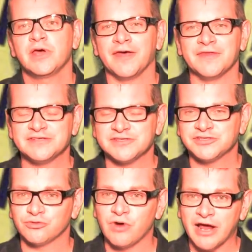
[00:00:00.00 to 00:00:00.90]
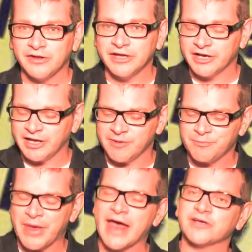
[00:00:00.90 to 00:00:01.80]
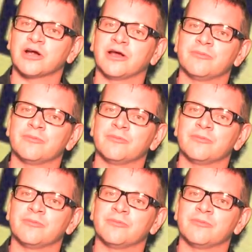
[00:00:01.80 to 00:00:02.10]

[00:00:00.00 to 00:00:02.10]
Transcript: And this is directly going to impact our